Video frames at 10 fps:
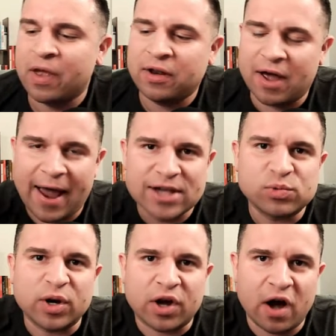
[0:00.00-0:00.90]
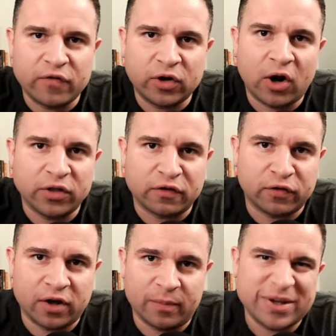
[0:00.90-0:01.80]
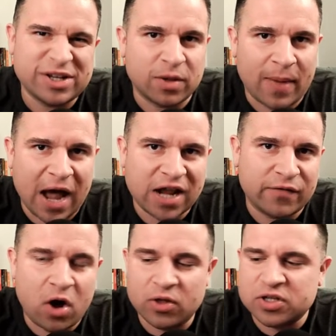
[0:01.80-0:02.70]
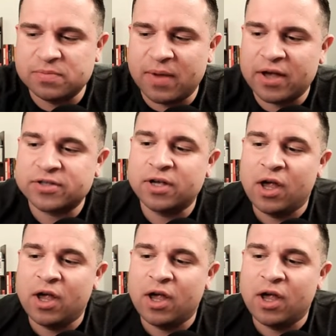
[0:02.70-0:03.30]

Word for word: Now, as we recover on the front, um, basically on the back end of all this mess,